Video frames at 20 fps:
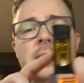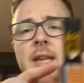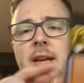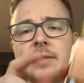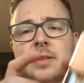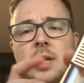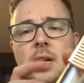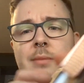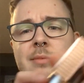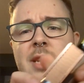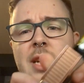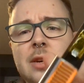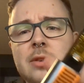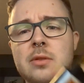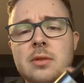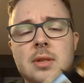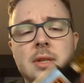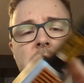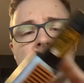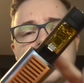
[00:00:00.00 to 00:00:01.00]
never comes out.
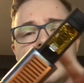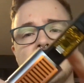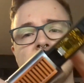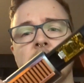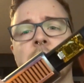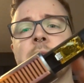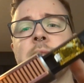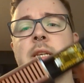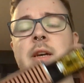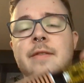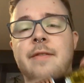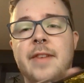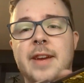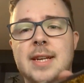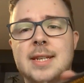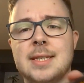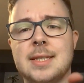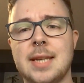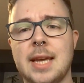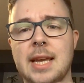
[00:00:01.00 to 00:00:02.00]
This is
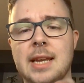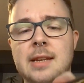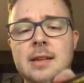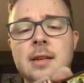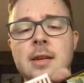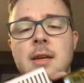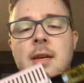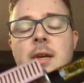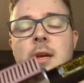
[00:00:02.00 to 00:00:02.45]
affixed in.